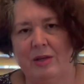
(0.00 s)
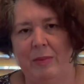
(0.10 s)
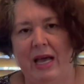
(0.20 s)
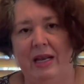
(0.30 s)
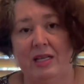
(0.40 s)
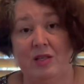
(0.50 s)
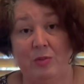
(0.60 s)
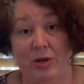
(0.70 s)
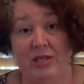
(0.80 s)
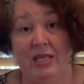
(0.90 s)
about
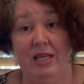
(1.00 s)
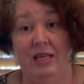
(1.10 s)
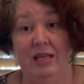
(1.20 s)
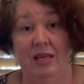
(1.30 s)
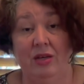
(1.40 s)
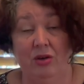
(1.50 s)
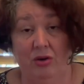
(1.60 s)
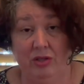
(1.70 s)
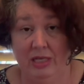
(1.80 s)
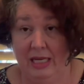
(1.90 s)
expressing
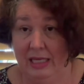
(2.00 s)
content.